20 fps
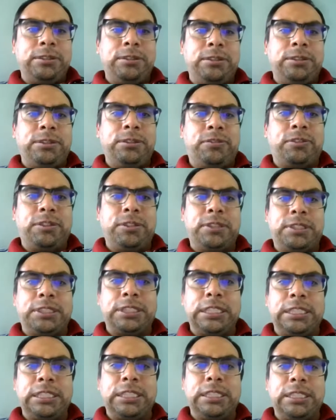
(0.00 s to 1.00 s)
do you
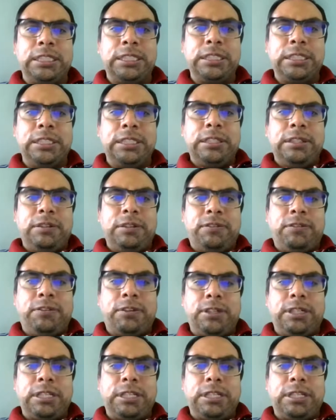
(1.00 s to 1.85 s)
foresee for